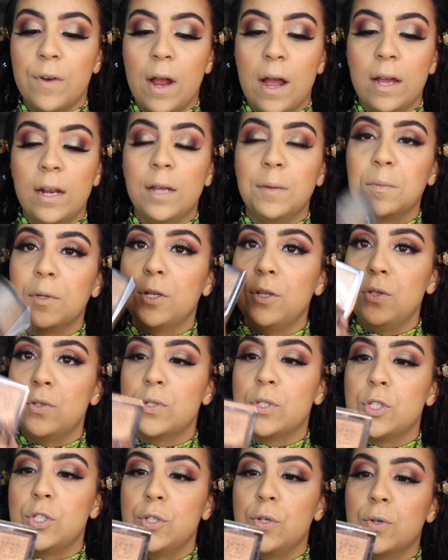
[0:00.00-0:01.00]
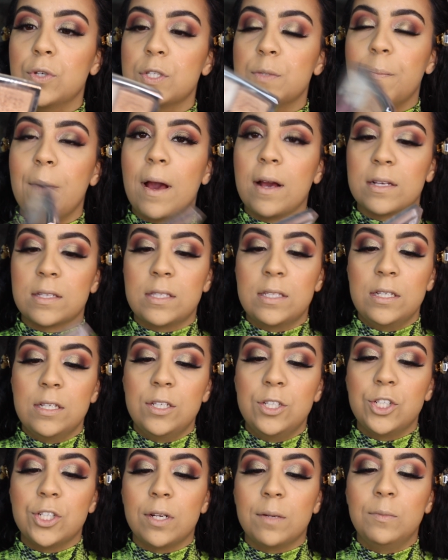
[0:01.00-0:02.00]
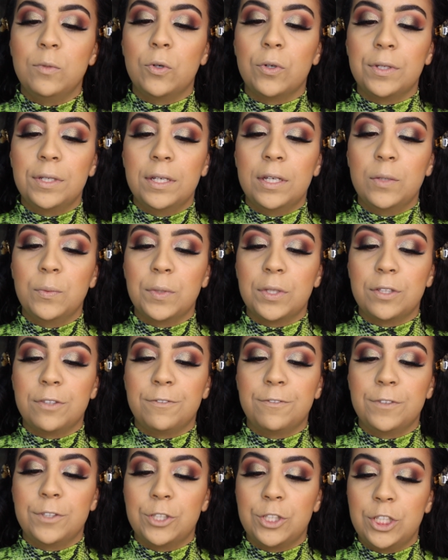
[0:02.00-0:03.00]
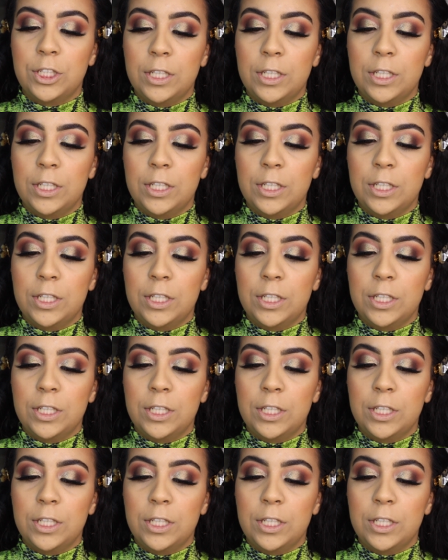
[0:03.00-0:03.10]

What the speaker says: for highlight, I'm going to use Dior's Backstage, and I'm going in with the first